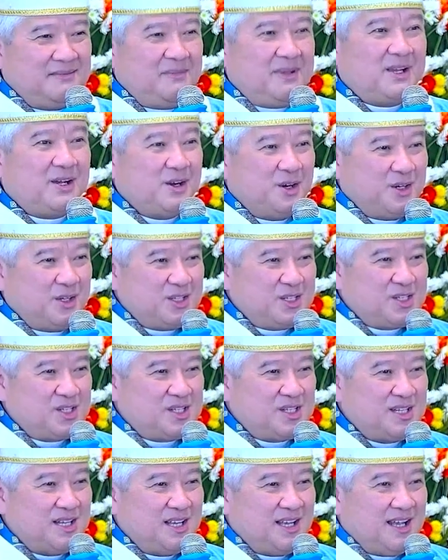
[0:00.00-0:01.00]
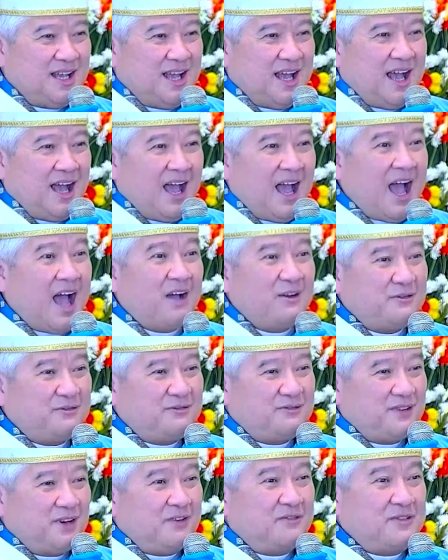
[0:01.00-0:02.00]
because
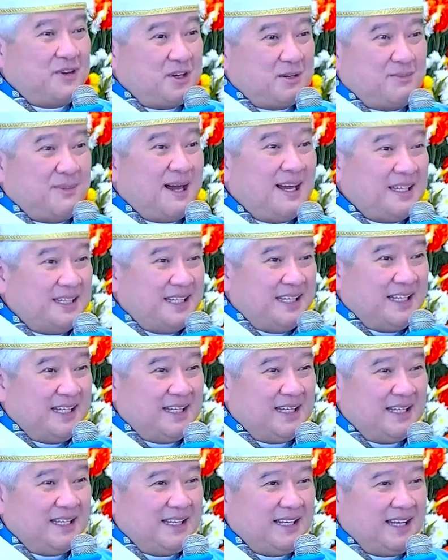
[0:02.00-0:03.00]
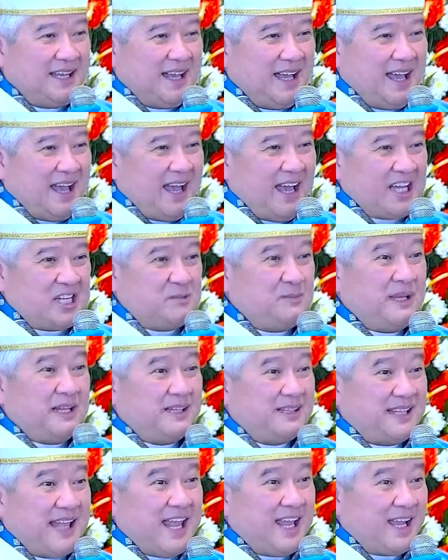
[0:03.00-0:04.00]
half of your body has
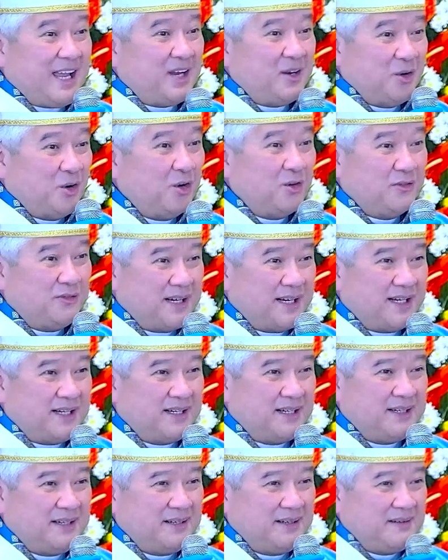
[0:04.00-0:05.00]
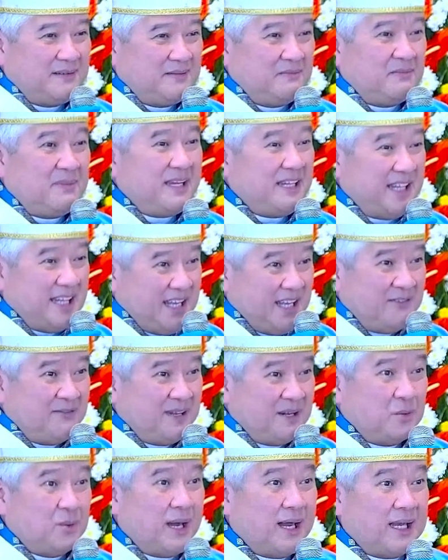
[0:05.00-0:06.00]
been taken over by the
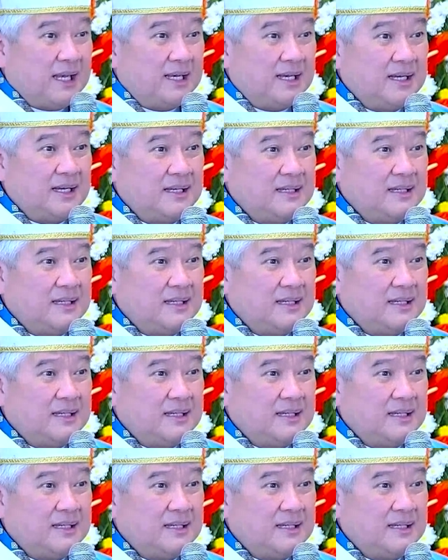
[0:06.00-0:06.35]
evil one.